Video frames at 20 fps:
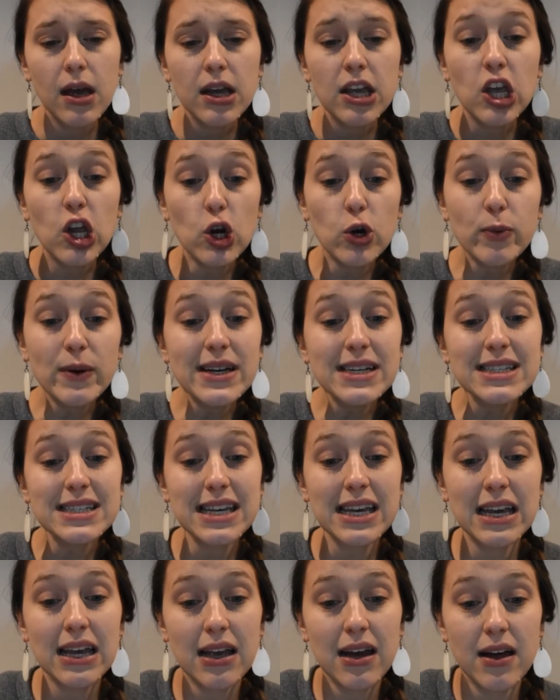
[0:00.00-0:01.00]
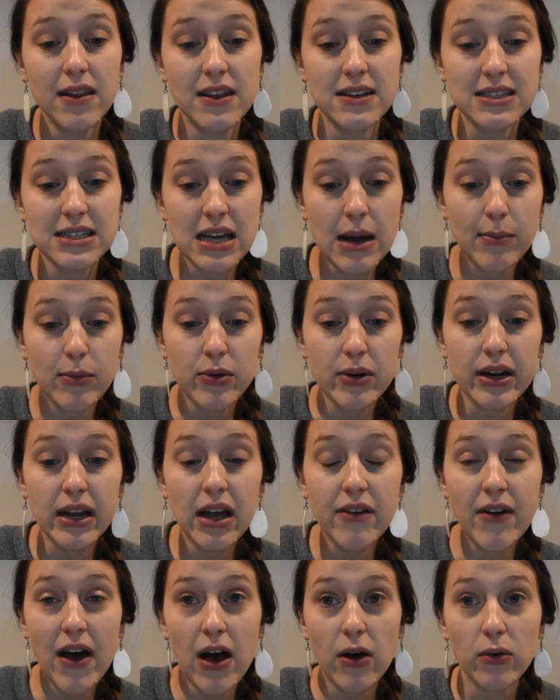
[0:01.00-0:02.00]
Here we see the summary
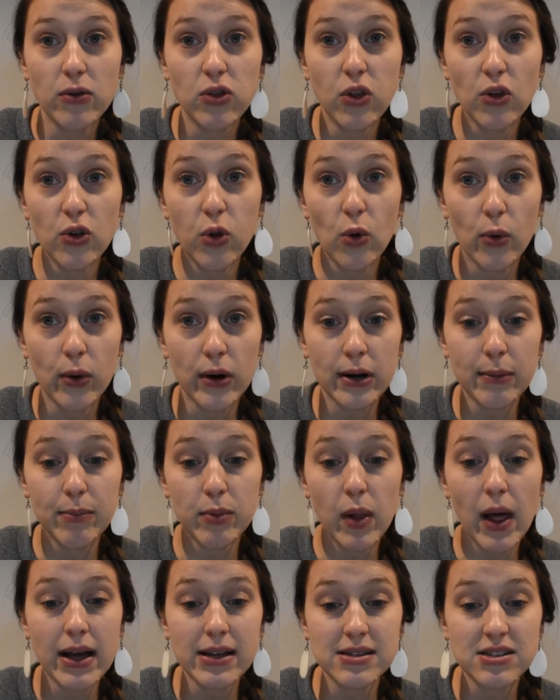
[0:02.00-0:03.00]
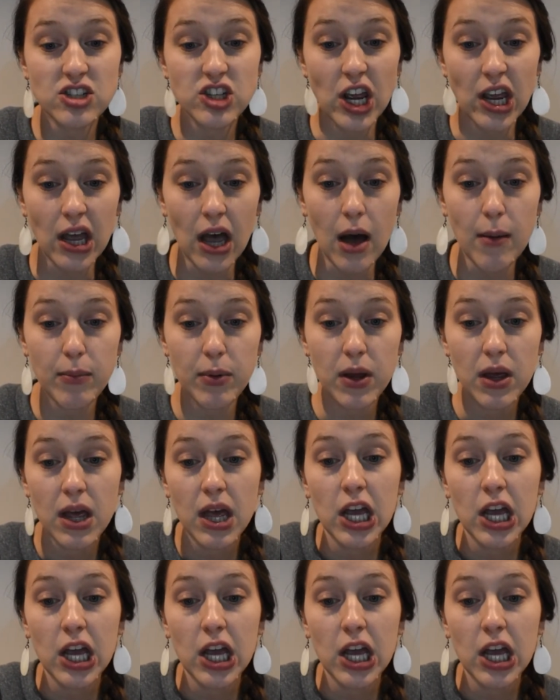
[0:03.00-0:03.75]
of how the Lord blessed Jacob.